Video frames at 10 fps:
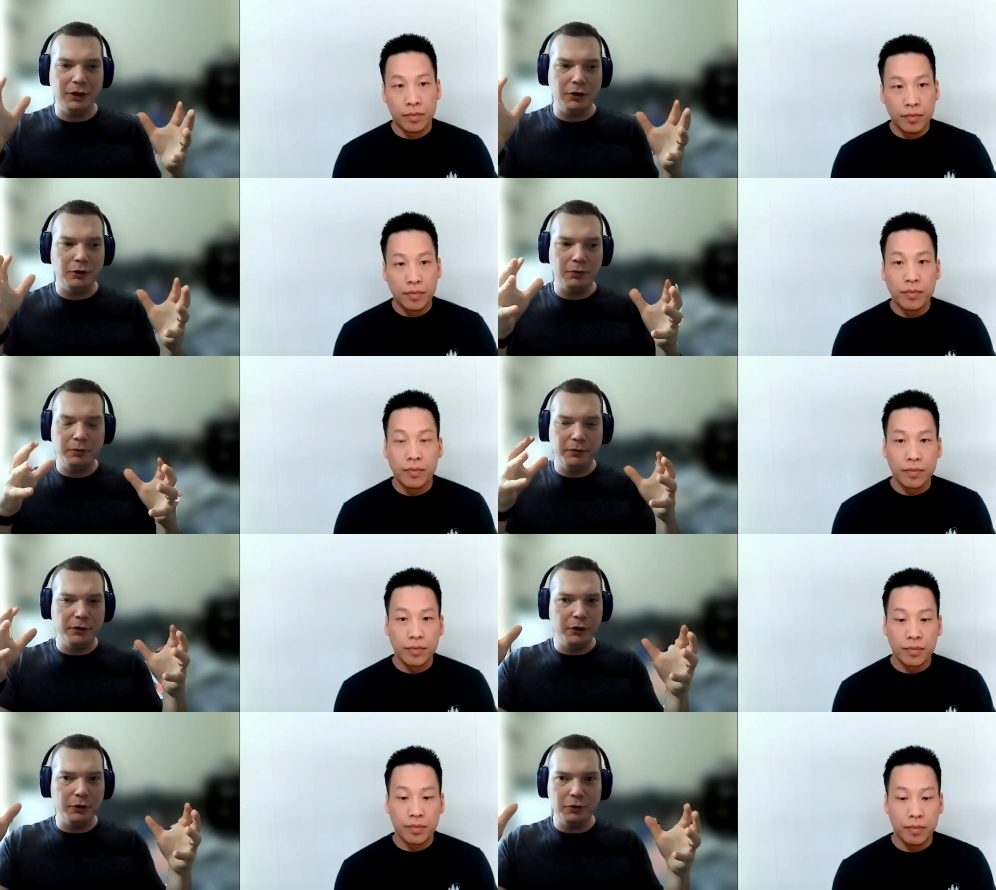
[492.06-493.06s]
Speaker 1: you know
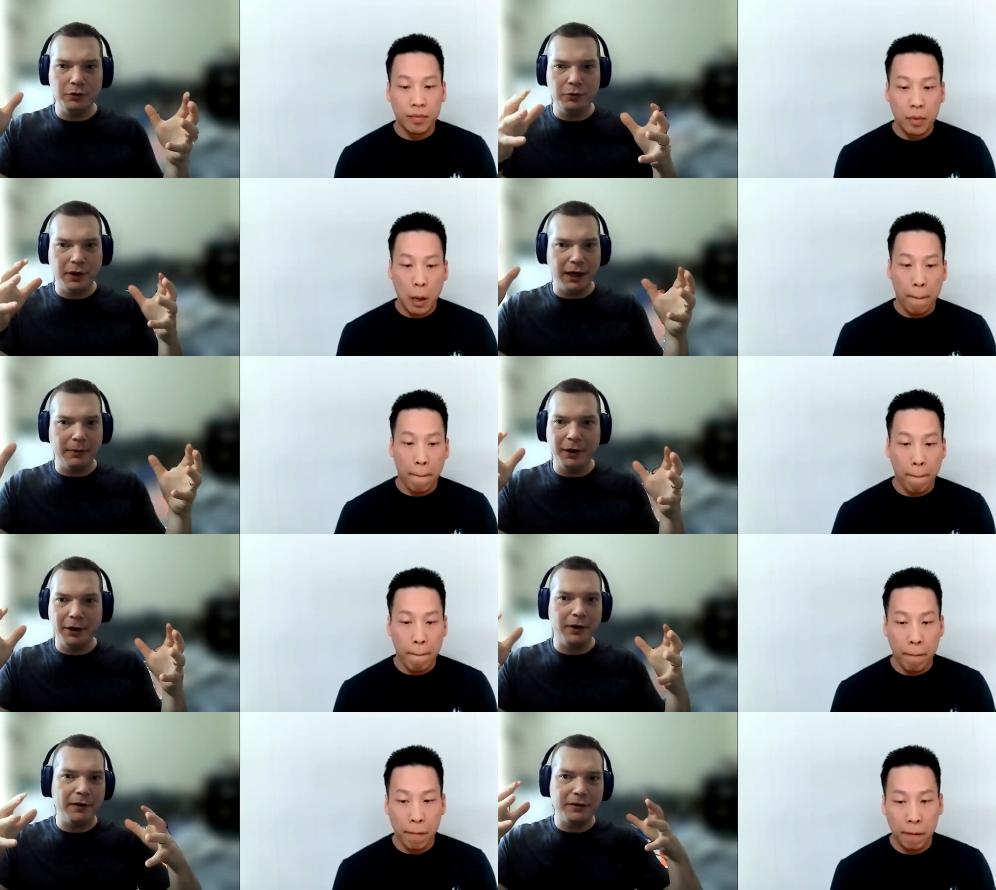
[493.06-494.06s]
few kind of
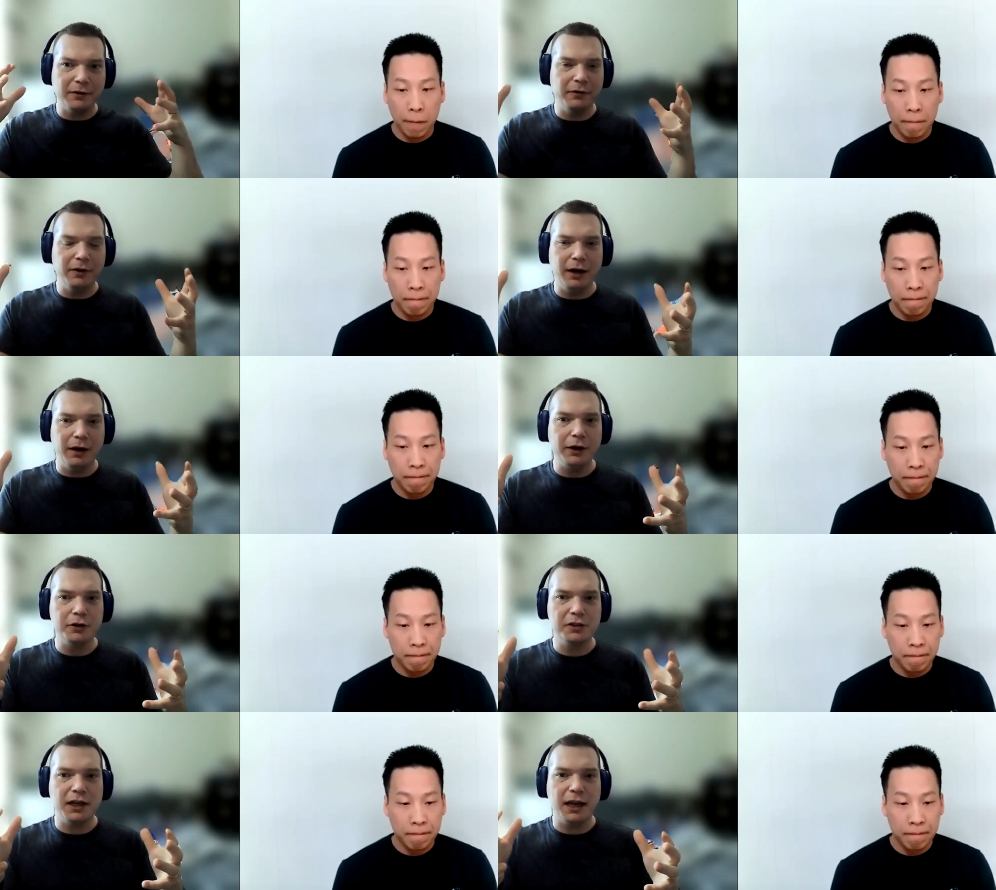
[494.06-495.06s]
paragraphs of uh,
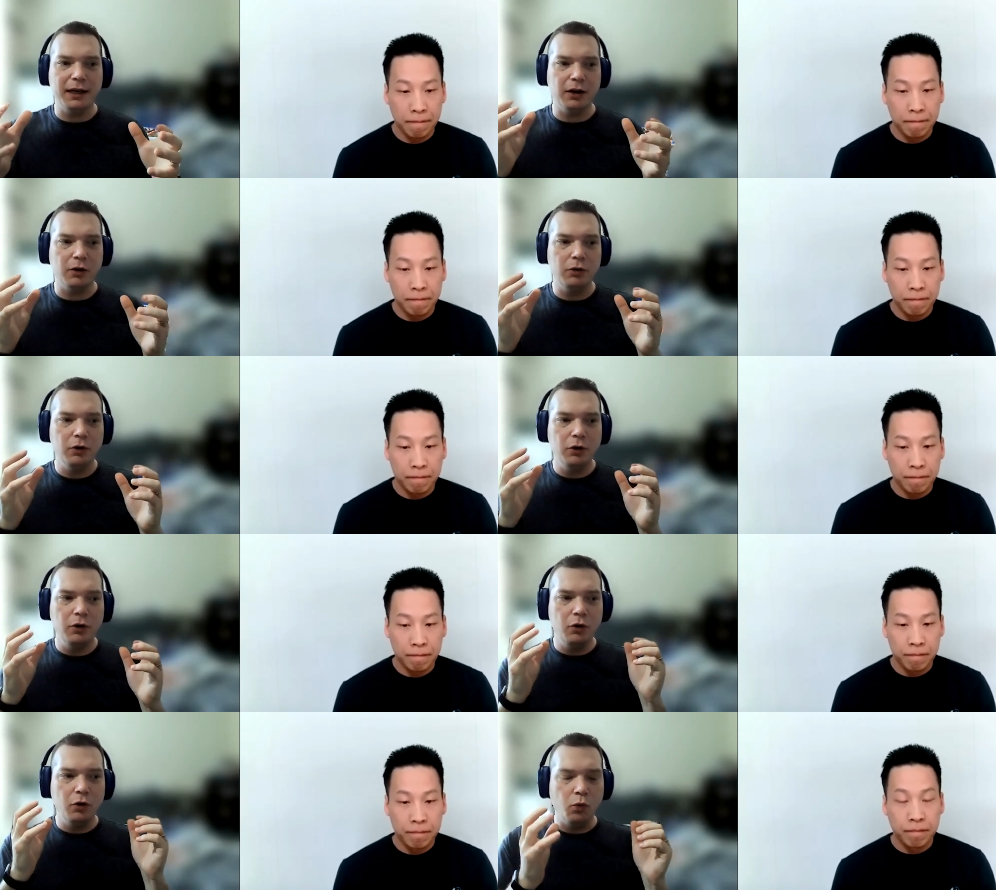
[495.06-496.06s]
understanding on
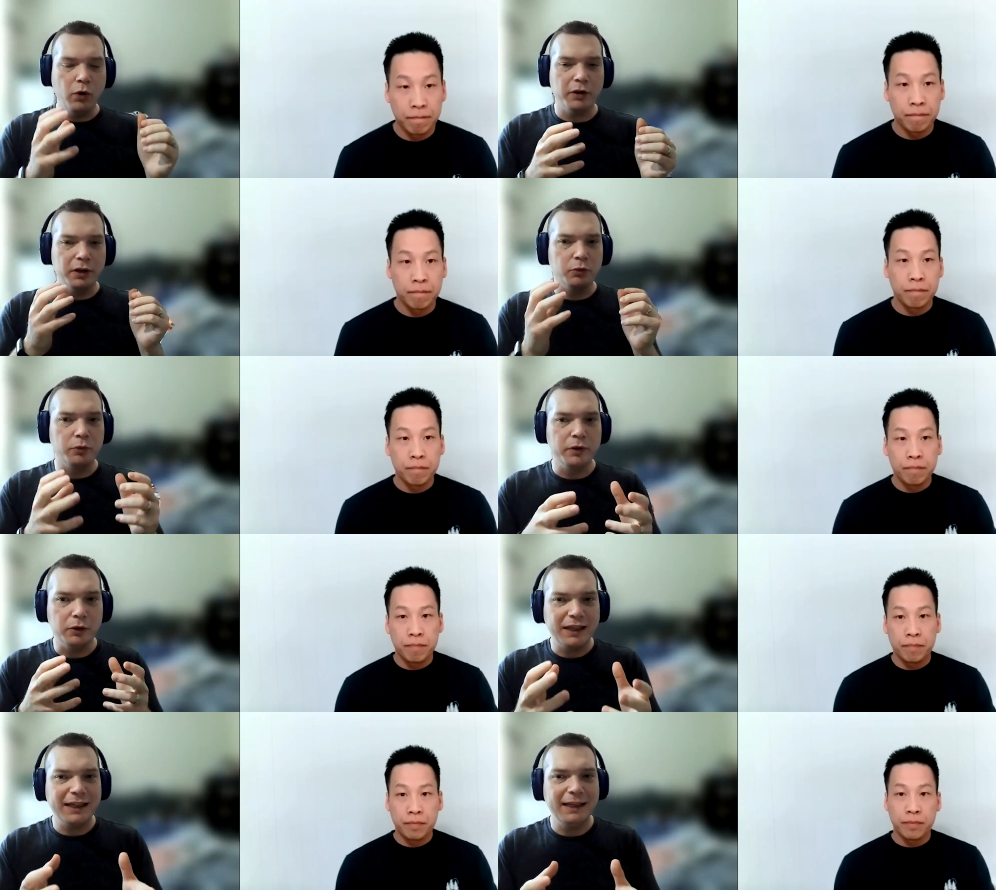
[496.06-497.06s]
what are the
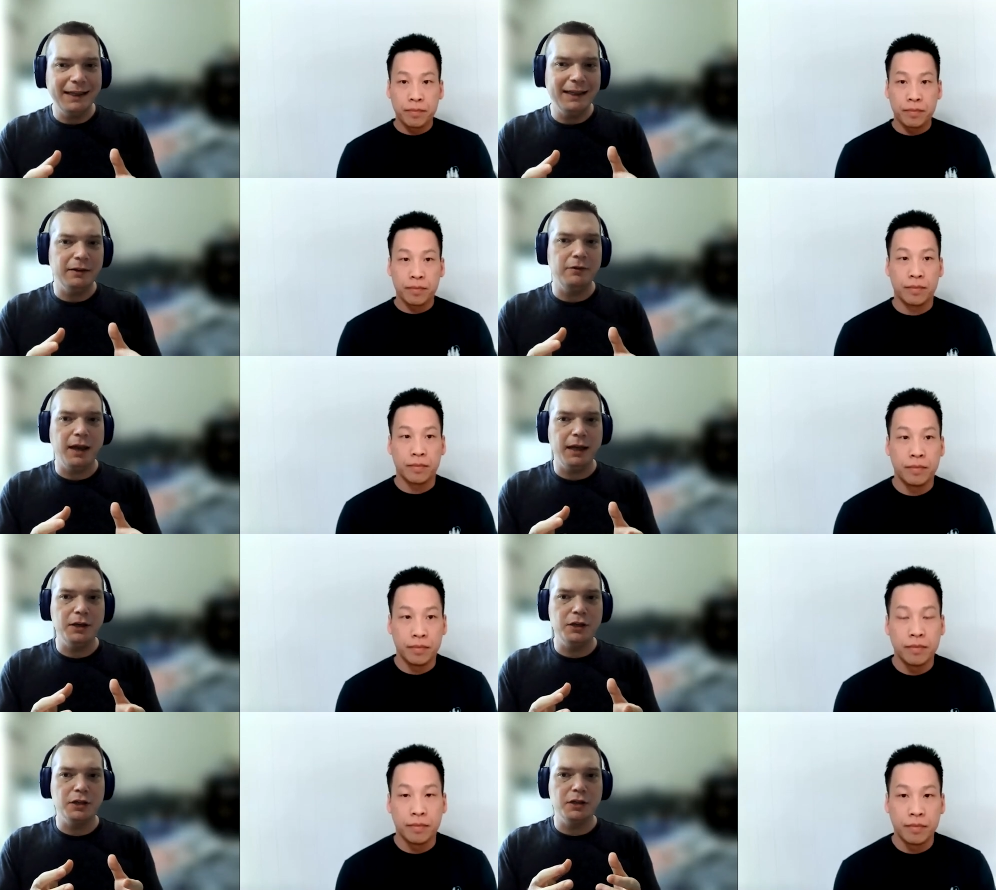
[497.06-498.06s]
real key
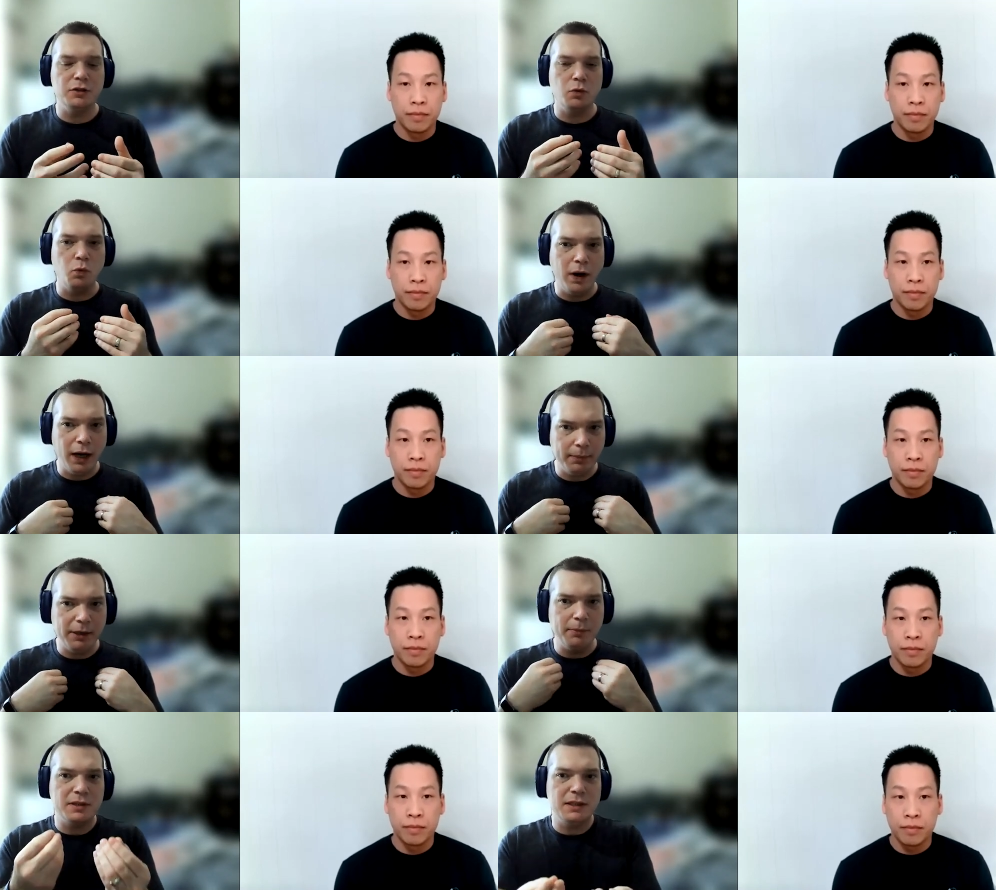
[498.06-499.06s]
advantages why
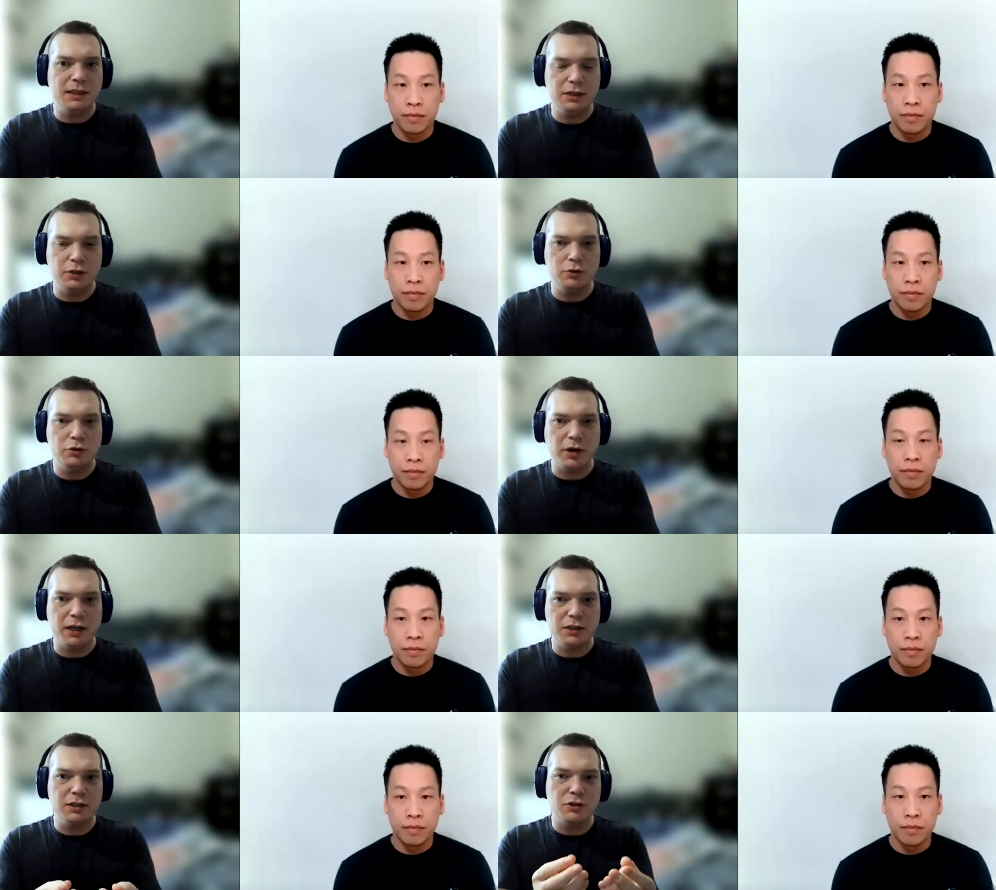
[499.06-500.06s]
people seek to
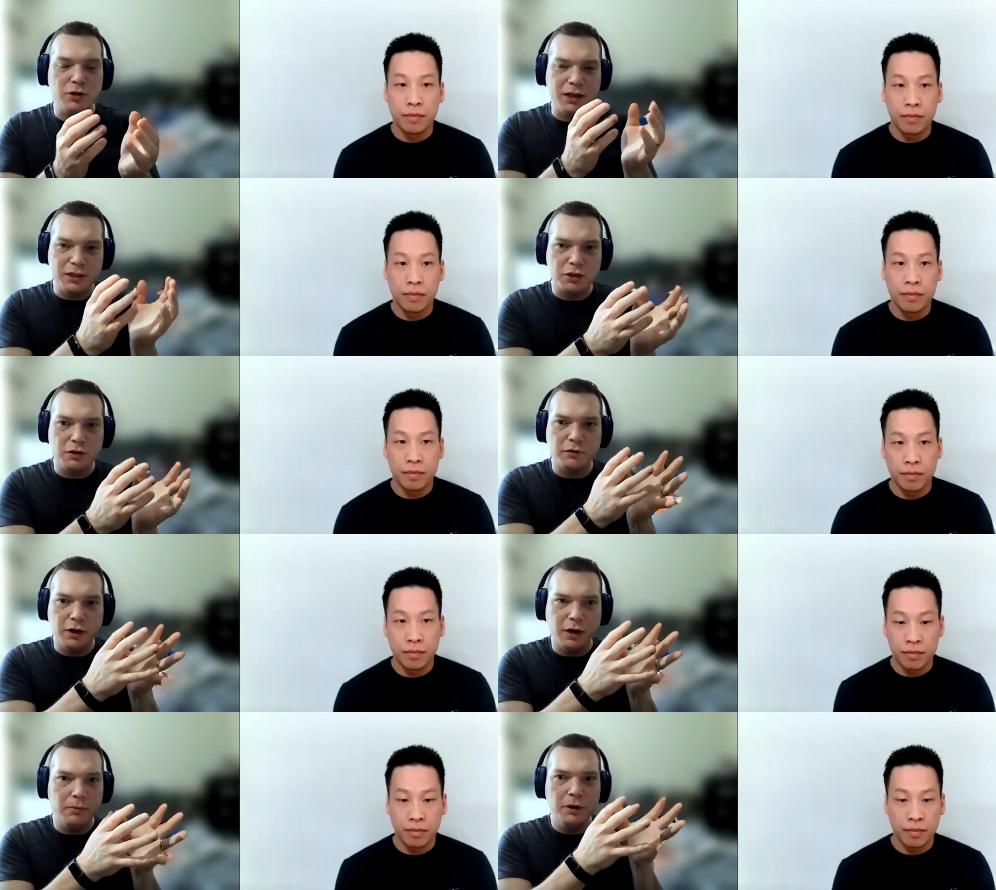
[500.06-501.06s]
trans transition
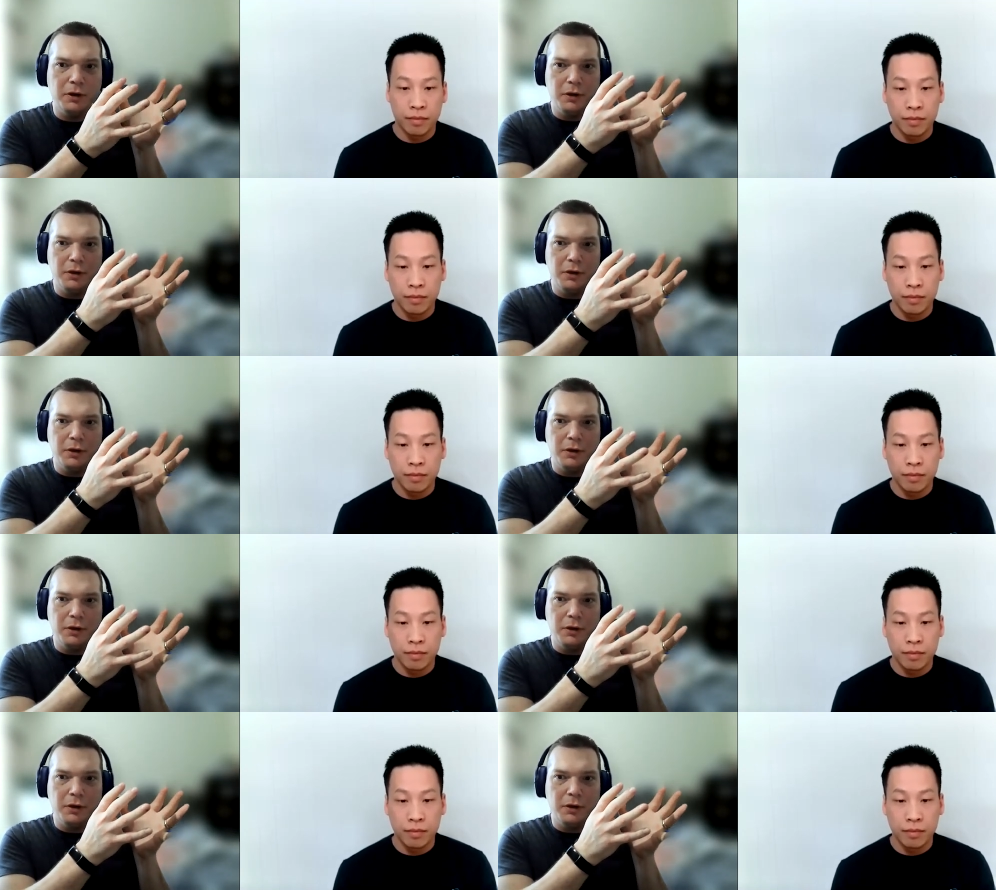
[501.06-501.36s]
from